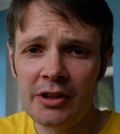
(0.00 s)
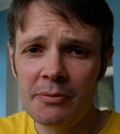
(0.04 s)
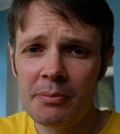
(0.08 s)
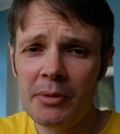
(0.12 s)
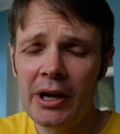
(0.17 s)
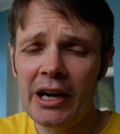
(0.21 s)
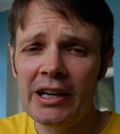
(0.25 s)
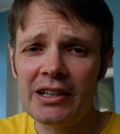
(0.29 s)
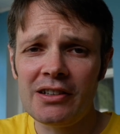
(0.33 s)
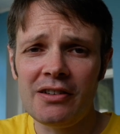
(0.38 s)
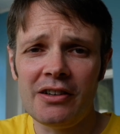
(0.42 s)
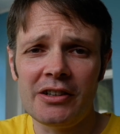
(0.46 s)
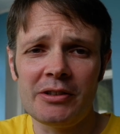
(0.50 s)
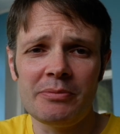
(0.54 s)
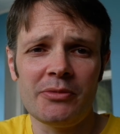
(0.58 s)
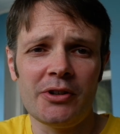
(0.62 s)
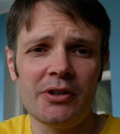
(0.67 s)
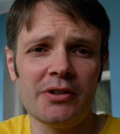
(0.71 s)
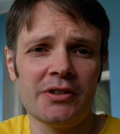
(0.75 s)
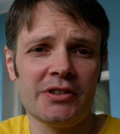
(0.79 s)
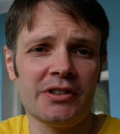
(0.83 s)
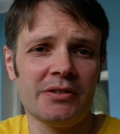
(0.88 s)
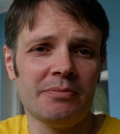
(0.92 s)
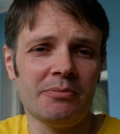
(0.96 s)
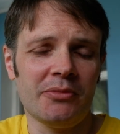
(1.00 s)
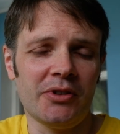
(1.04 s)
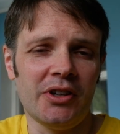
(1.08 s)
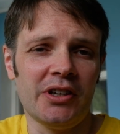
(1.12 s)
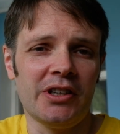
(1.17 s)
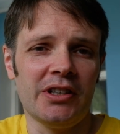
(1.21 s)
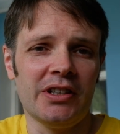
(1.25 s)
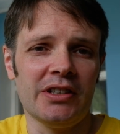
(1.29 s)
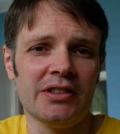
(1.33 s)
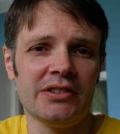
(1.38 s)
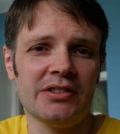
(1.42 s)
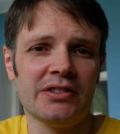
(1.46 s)
The backlight
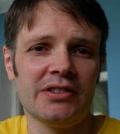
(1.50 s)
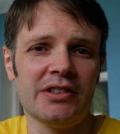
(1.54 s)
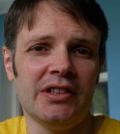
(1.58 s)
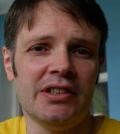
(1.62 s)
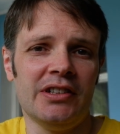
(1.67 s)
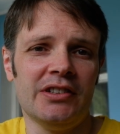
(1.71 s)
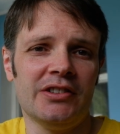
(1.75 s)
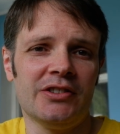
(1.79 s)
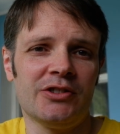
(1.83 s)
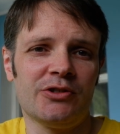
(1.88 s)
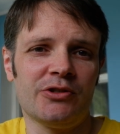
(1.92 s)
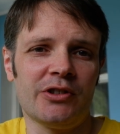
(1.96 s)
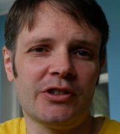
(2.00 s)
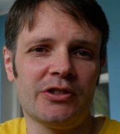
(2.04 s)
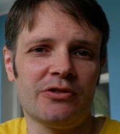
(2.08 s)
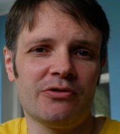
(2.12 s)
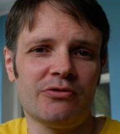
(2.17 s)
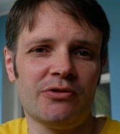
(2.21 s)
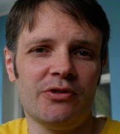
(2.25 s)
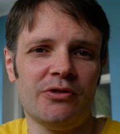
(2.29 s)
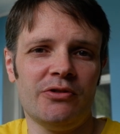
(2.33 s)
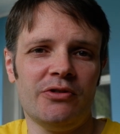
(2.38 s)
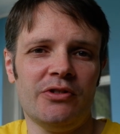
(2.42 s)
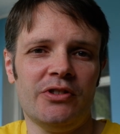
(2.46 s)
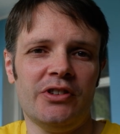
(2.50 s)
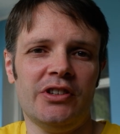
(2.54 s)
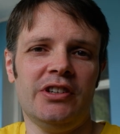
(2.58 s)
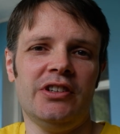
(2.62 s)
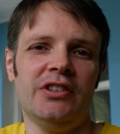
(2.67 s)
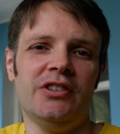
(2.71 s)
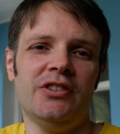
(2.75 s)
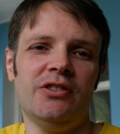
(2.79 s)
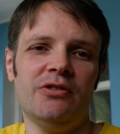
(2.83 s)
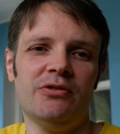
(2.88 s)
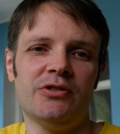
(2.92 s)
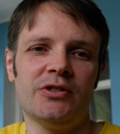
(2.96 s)
brightness is triggered through the
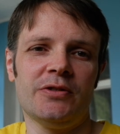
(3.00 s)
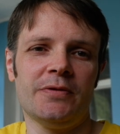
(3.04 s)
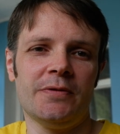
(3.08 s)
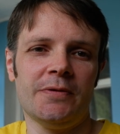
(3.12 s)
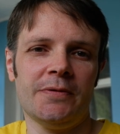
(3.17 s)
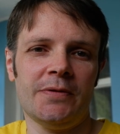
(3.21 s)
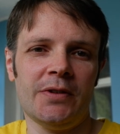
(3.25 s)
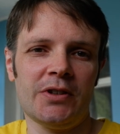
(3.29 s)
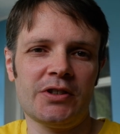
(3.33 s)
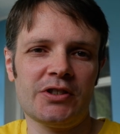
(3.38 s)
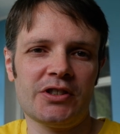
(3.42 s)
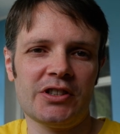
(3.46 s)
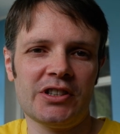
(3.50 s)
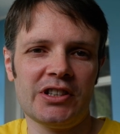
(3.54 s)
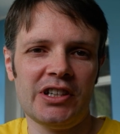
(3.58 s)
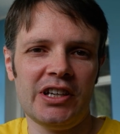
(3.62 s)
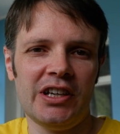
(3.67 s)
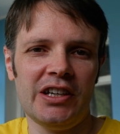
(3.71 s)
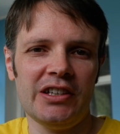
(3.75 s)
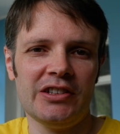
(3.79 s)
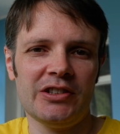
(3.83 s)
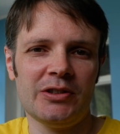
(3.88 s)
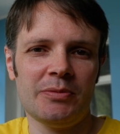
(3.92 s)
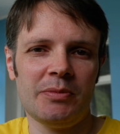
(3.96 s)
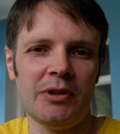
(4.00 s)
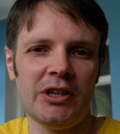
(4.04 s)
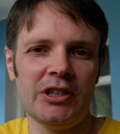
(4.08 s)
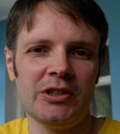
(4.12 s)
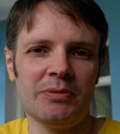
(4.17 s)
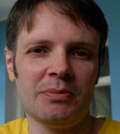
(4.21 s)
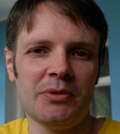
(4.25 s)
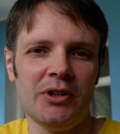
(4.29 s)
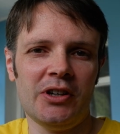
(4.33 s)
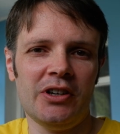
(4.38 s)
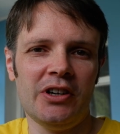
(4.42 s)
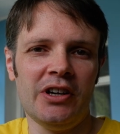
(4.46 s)
use of a function key and
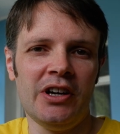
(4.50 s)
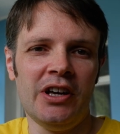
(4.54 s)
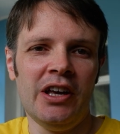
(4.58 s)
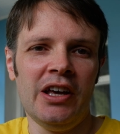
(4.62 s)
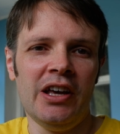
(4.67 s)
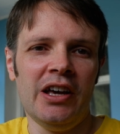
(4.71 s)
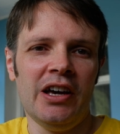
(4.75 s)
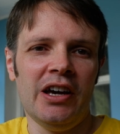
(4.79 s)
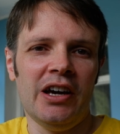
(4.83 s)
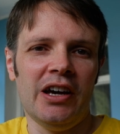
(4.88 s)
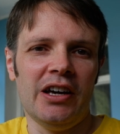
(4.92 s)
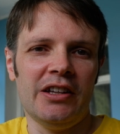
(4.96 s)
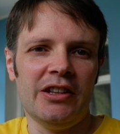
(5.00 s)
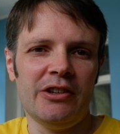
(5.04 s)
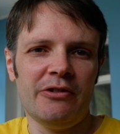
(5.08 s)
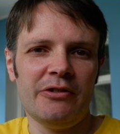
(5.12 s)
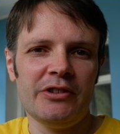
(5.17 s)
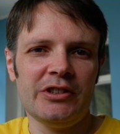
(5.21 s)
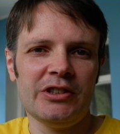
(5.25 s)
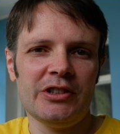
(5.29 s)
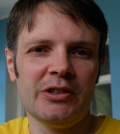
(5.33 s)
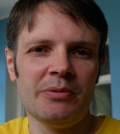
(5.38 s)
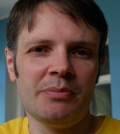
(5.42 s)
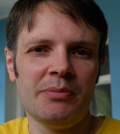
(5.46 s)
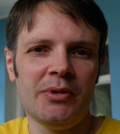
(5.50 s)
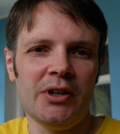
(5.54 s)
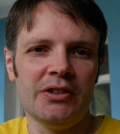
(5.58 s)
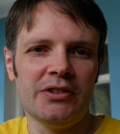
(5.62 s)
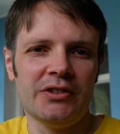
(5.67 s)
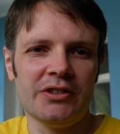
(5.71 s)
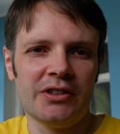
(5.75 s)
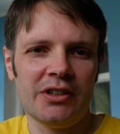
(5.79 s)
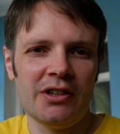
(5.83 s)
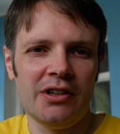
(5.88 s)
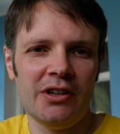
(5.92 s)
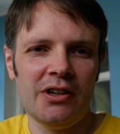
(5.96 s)
spacebar, and there isn't a
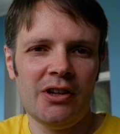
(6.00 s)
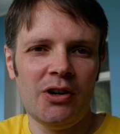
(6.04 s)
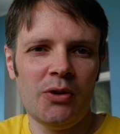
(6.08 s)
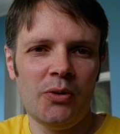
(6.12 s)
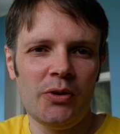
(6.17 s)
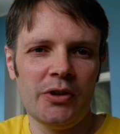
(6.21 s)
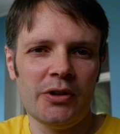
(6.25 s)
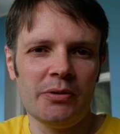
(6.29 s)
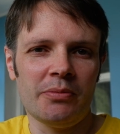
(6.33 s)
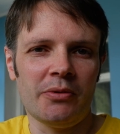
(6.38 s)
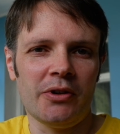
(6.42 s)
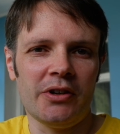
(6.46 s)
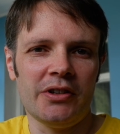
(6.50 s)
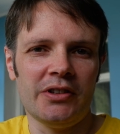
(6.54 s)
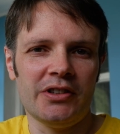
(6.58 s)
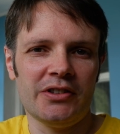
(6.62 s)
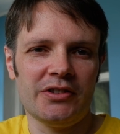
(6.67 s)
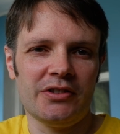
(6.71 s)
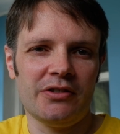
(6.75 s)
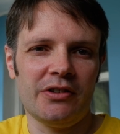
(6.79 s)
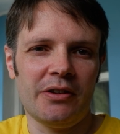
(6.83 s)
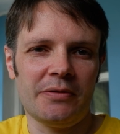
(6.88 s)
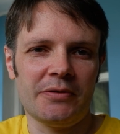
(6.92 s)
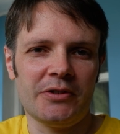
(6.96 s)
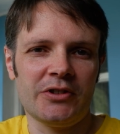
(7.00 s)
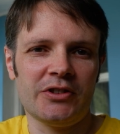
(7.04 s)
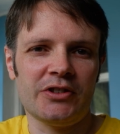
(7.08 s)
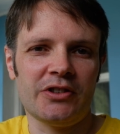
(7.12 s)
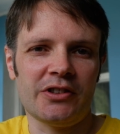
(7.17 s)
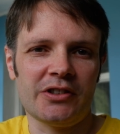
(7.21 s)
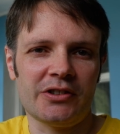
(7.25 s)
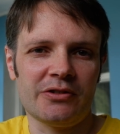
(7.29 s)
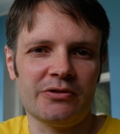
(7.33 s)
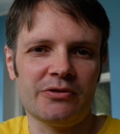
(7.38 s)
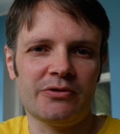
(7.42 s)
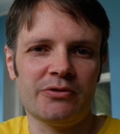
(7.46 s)
button to lower the brightness, so you have to
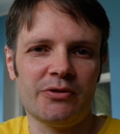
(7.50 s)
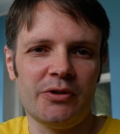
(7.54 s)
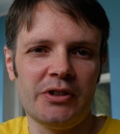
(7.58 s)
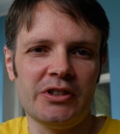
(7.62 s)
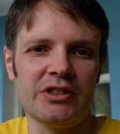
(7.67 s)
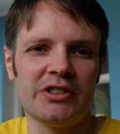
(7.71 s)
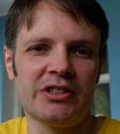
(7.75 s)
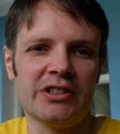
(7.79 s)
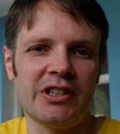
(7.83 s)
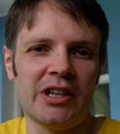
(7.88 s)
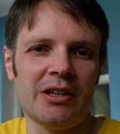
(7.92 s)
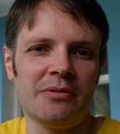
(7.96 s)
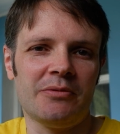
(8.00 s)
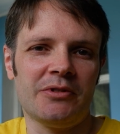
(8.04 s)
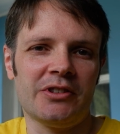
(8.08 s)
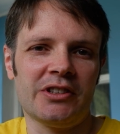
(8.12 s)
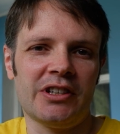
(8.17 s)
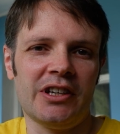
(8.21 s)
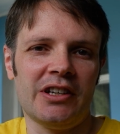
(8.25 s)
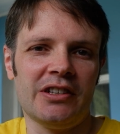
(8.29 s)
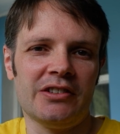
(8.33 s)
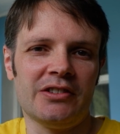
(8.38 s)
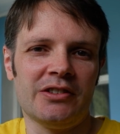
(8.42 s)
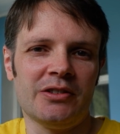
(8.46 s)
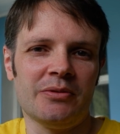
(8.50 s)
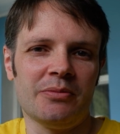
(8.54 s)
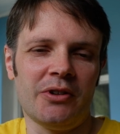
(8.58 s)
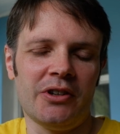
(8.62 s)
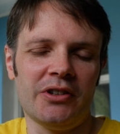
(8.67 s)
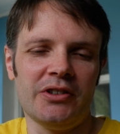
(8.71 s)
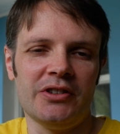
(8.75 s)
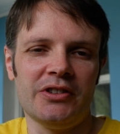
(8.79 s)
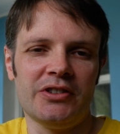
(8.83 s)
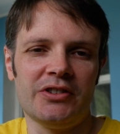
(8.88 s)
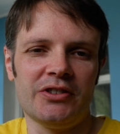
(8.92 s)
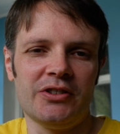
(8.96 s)
cycle through each step to get to the
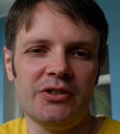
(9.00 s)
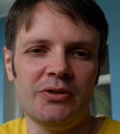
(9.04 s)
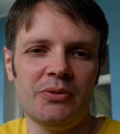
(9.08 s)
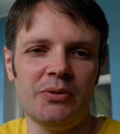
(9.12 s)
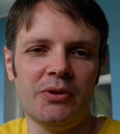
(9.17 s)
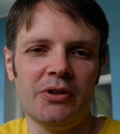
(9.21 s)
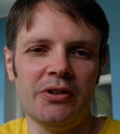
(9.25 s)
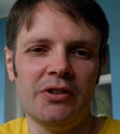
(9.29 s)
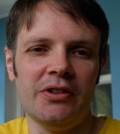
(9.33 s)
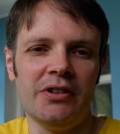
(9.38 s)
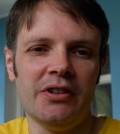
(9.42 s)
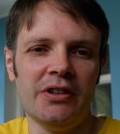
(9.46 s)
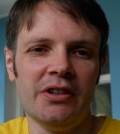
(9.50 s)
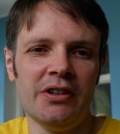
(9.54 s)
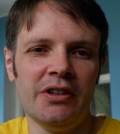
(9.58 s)
brightness you want.